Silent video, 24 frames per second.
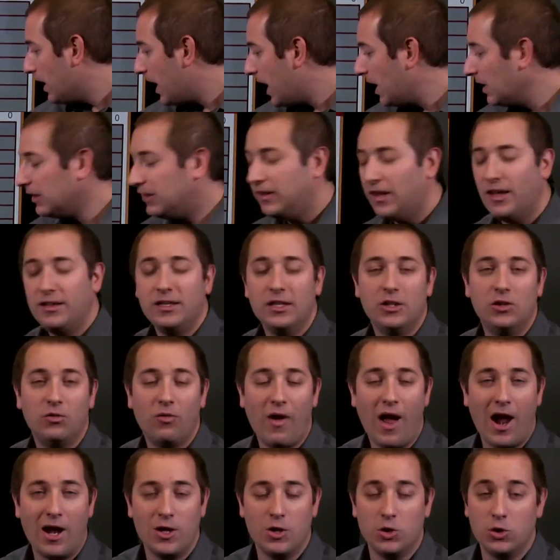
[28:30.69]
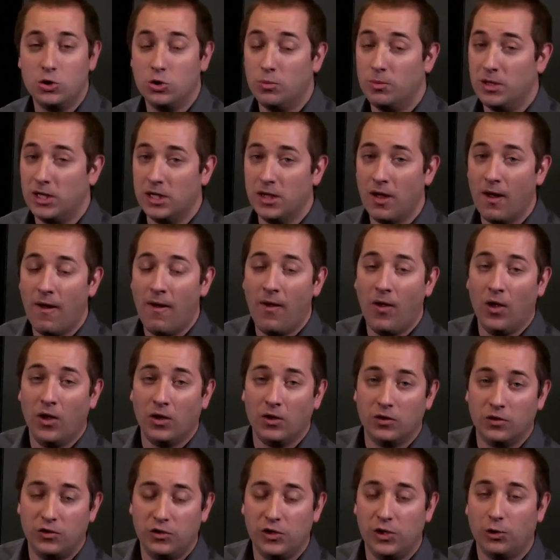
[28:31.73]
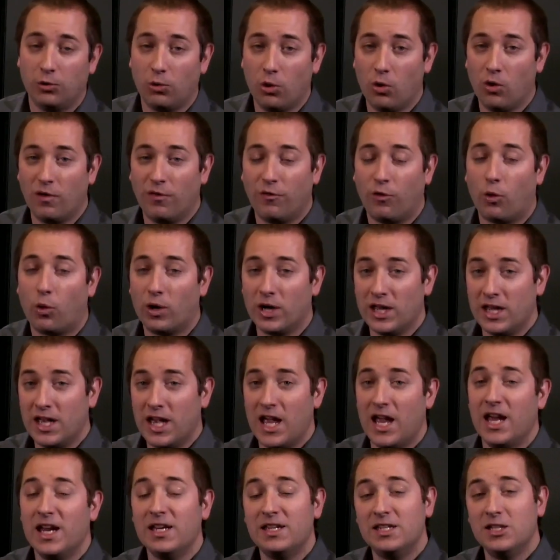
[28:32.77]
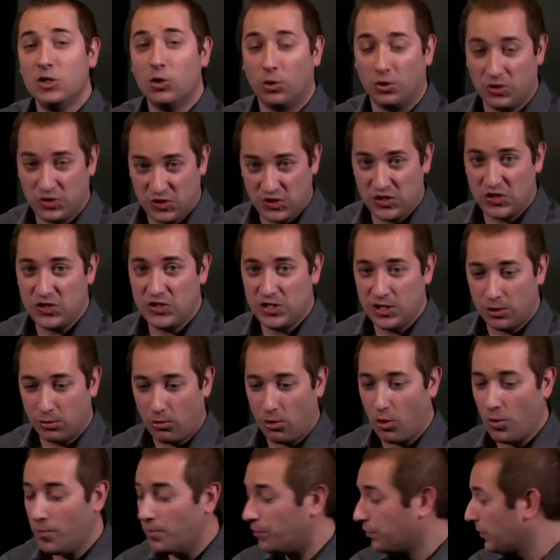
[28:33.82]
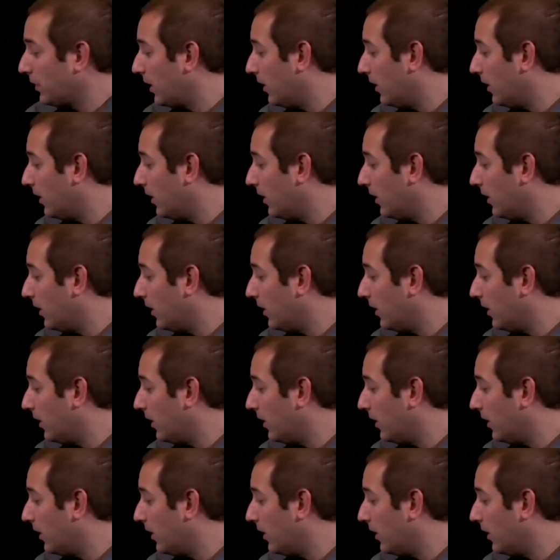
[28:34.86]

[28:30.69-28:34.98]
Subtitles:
and set its value to be 0, 40, 80, or C0